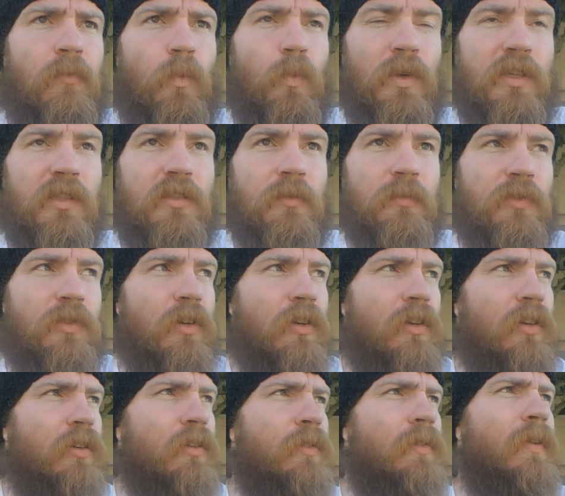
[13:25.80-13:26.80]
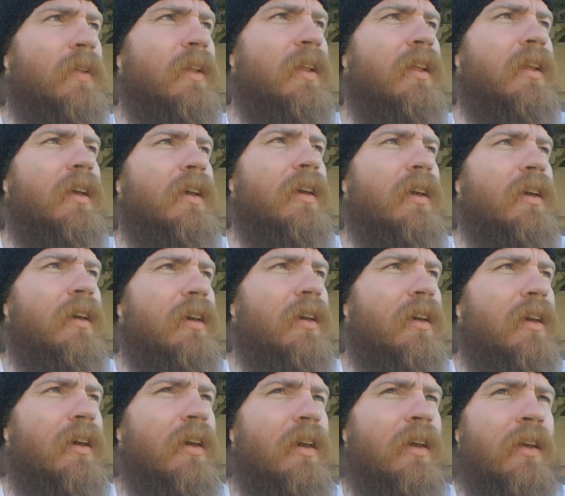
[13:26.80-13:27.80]
Wisdom's Call.
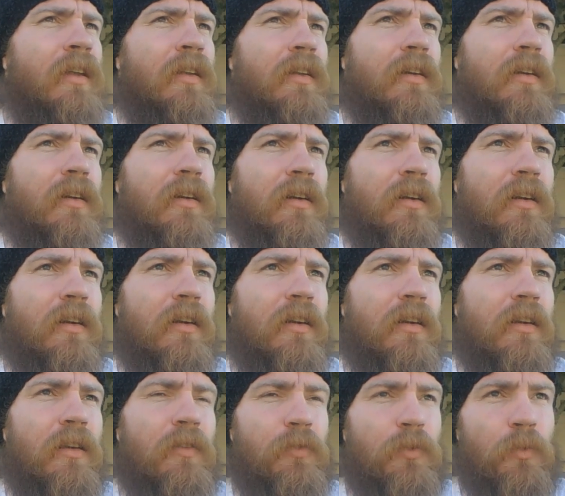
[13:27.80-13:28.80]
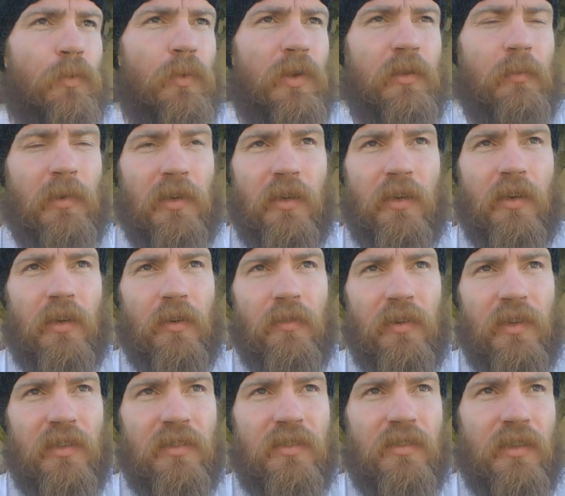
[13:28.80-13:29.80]
And if you read the beginning of
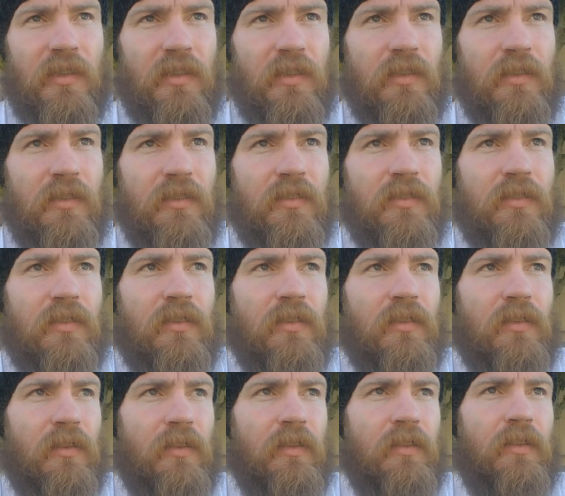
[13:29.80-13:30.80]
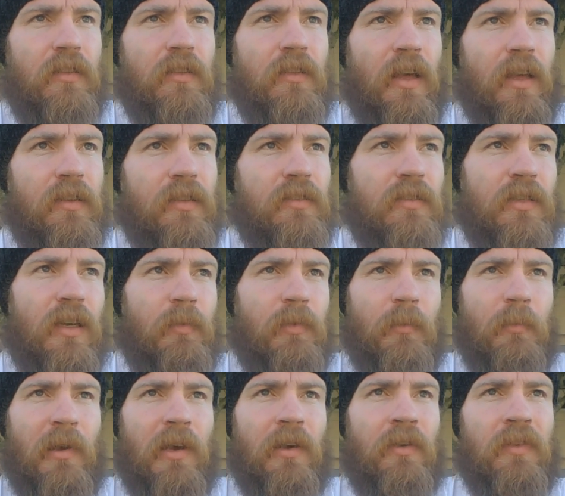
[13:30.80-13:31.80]
it, it says, at the top of the
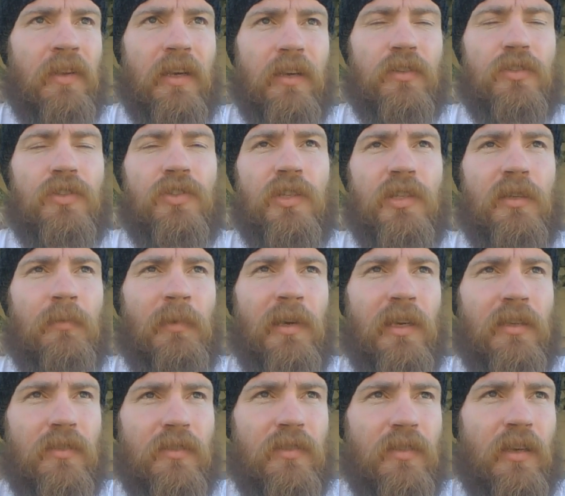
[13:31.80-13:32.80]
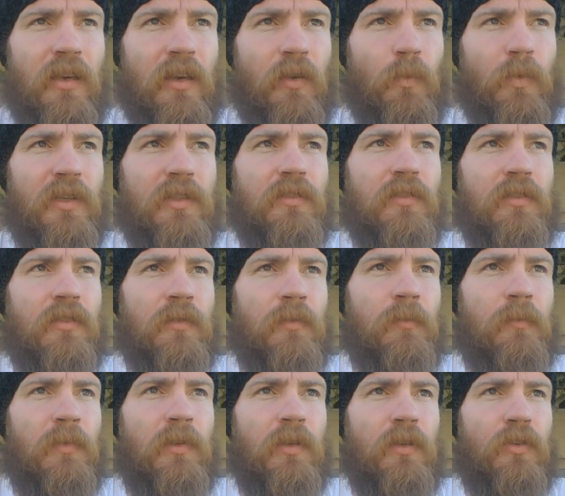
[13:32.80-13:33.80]
mountain there she makes her stand.
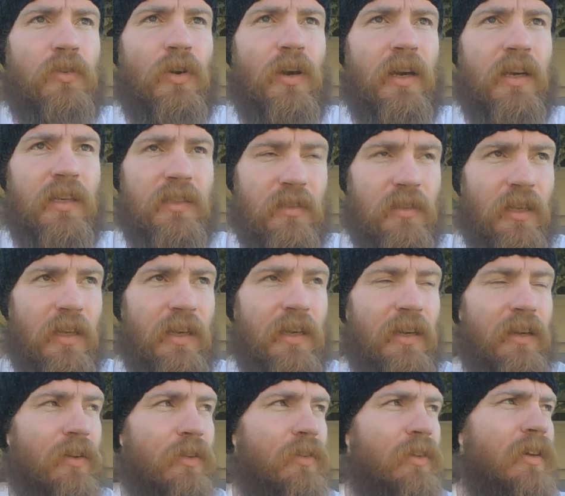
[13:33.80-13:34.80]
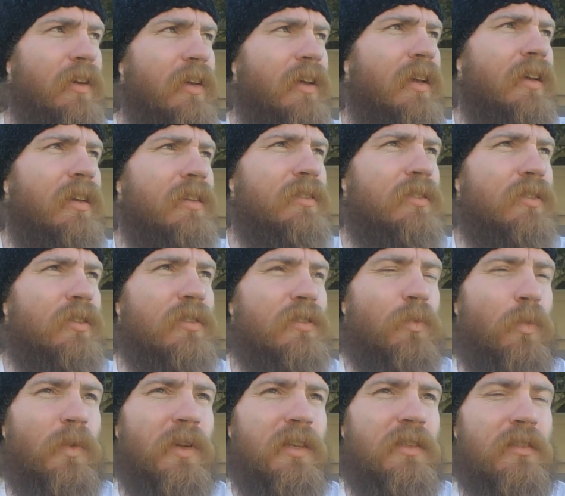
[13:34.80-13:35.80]
Wisdom cries aloud. So it's
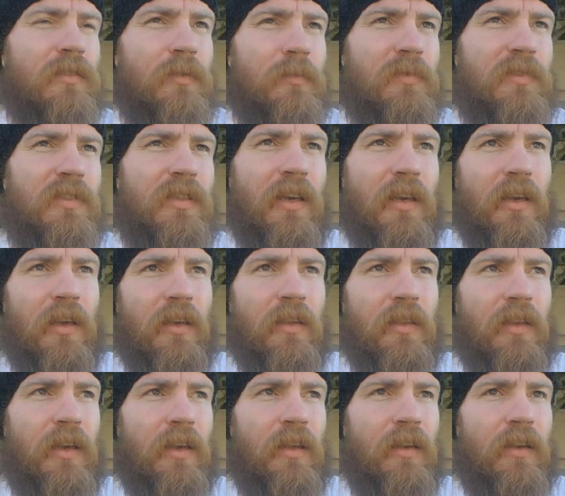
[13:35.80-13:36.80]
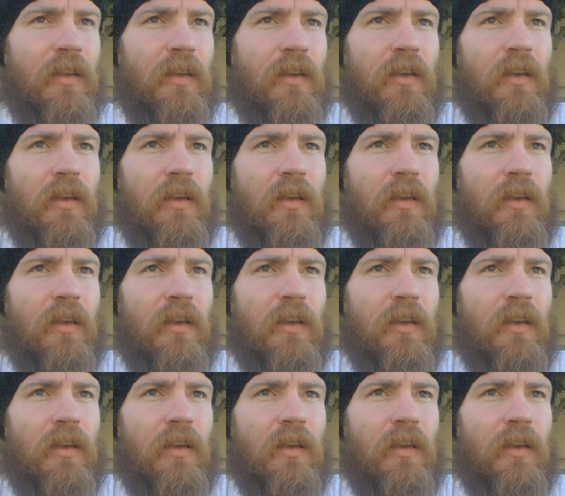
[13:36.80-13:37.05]
wisdom saying that